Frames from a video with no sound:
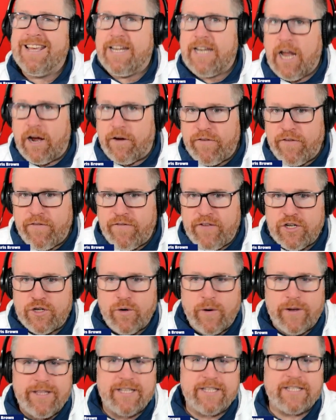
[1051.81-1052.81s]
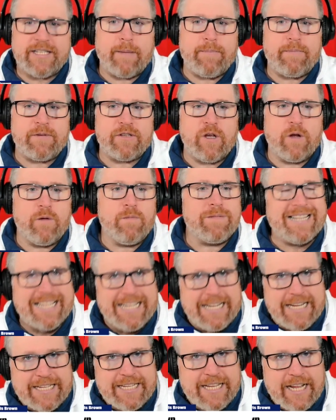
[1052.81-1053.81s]
Now, if you've enjoyed this episode,
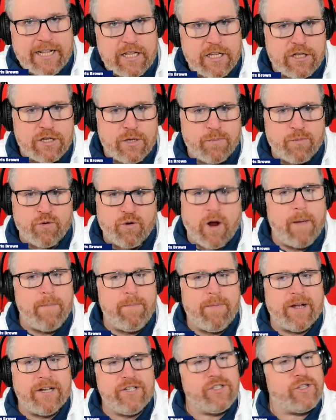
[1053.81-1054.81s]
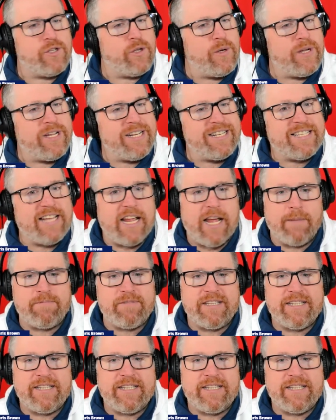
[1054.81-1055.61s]
please hit the subscribe button so you can stay up